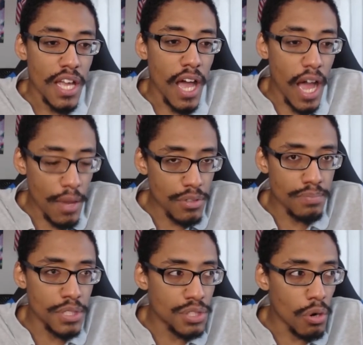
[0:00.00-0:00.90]
I would
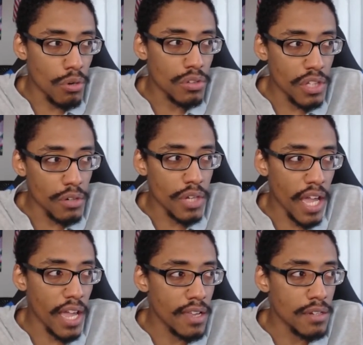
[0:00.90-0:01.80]
be totally
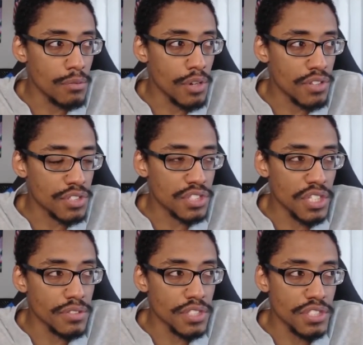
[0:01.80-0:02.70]
okay with a
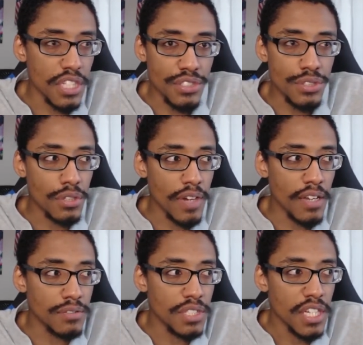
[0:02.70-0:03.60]
series centered
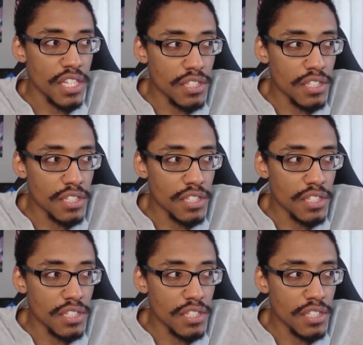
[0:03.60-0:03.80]
around